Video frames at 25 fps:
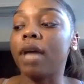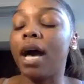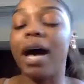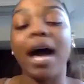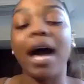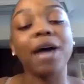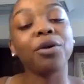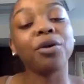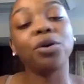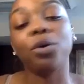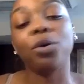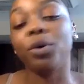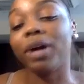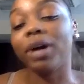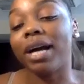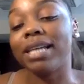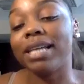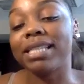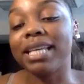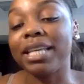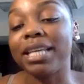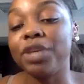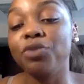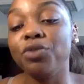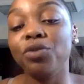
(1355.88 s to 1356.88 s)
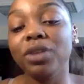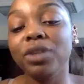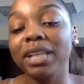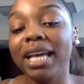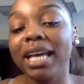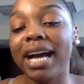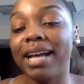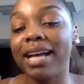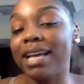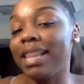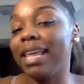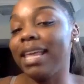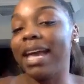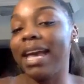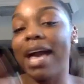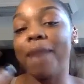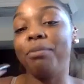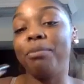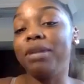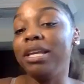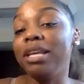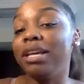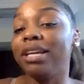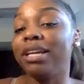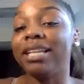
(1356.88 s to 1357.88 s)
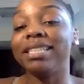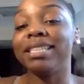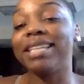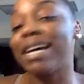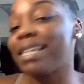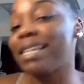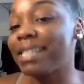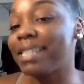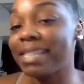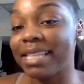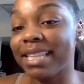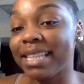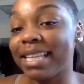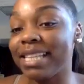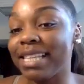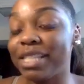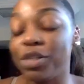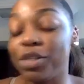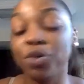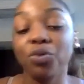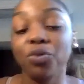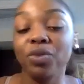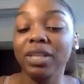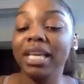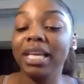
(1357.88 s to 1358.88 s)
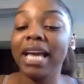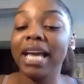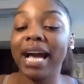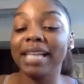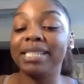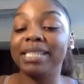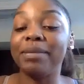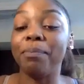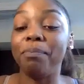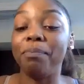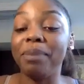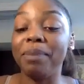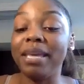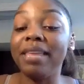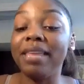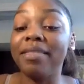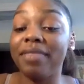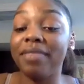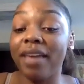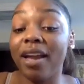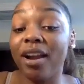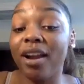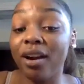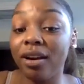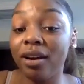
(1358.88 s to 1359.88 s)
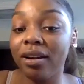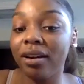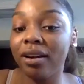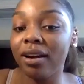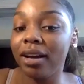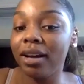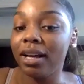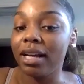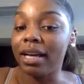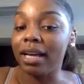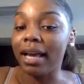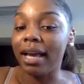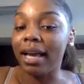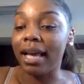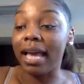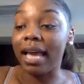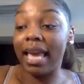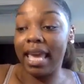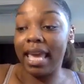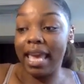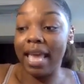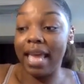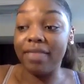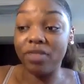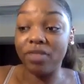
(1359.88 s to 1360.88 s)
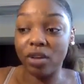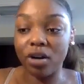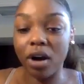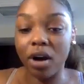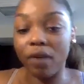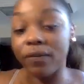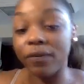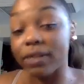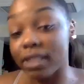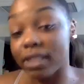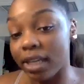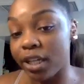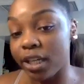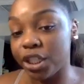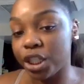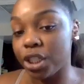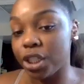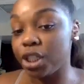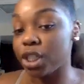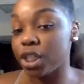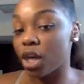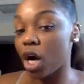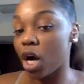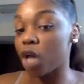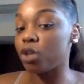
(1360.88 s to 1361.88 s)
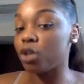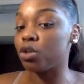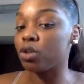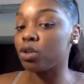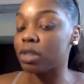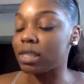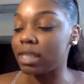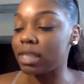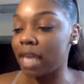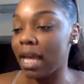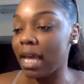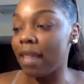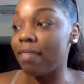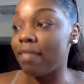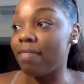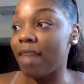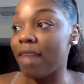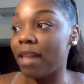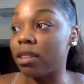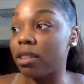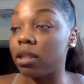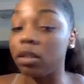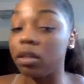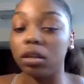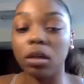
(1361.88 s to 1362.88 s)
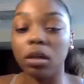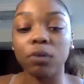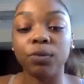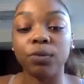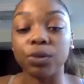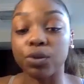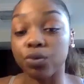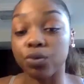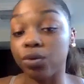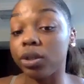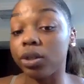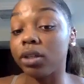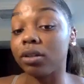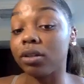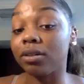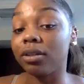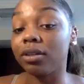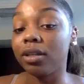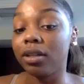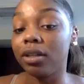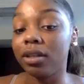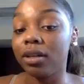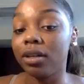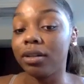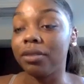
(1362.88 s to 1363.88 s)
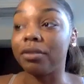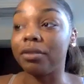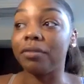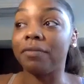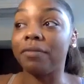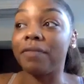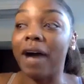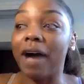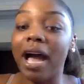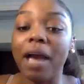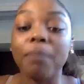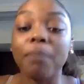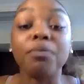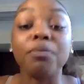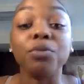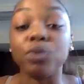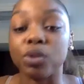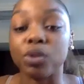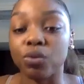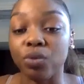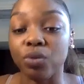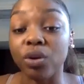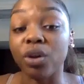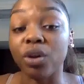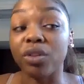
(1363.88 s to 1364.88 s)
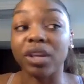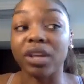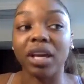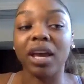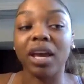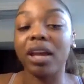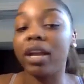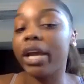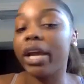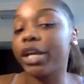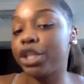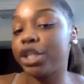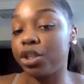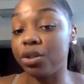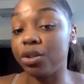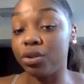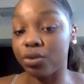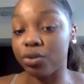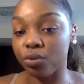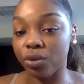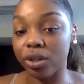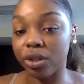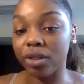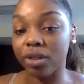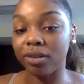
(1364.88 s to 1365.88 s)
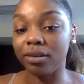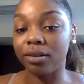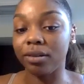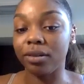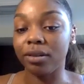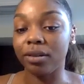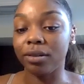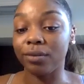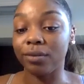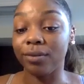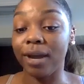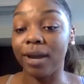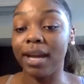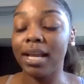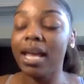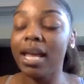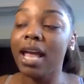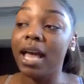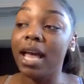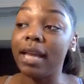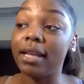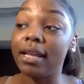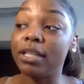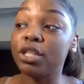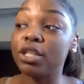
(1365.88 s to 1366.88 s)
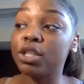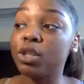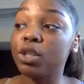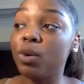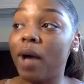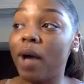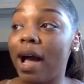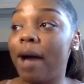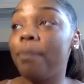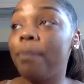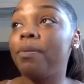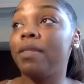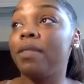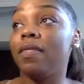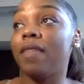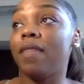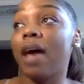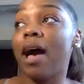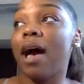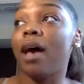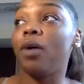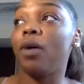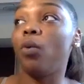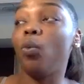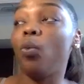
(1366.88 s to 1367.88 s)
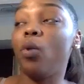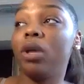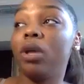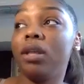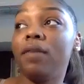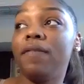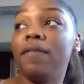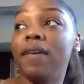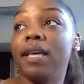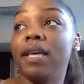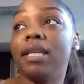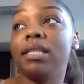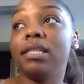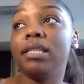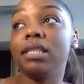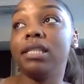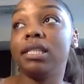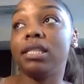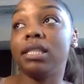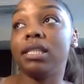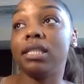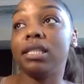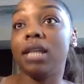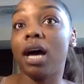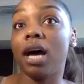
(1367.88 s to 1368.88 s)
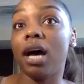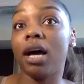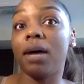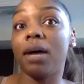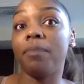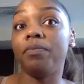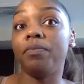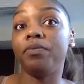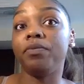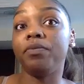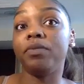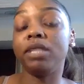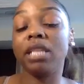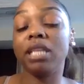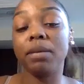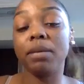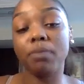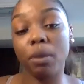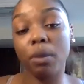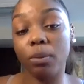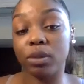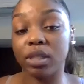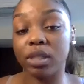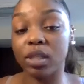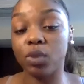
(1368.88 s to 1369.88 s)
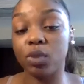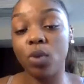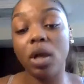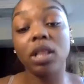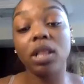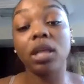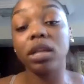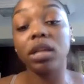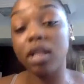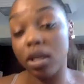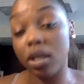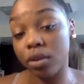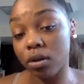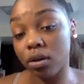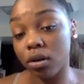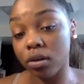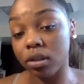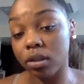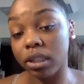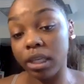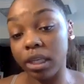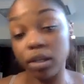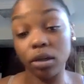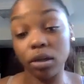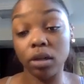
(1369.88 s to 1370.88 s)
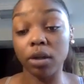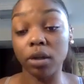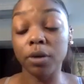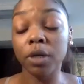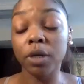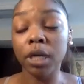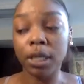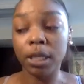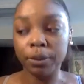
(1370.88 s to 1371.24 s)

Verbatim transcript: I don't know, guys. Like you really had, like Ebony could attest to this. You really had to be there in the conversation to understand that the love was real, the vibe was real, the connection is real, right? And it just so happened that one of his um, team members as well, another leader,